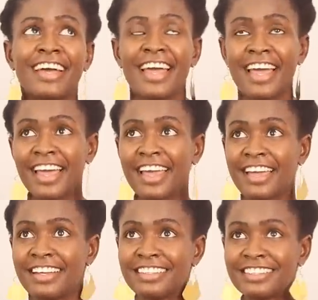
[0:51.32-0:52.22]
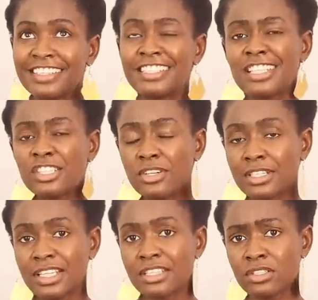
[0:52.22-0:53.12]
And it's a
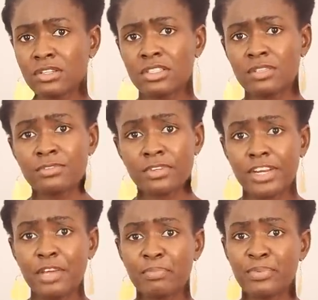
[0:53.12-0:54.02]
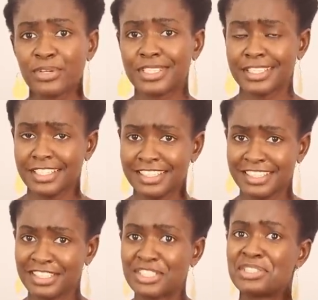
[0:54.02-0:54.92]
talk that is also very important
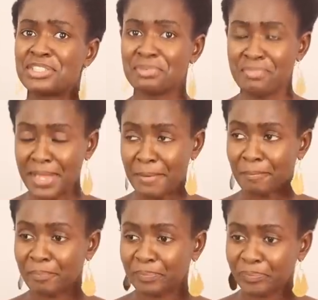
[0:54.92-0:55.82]
to me.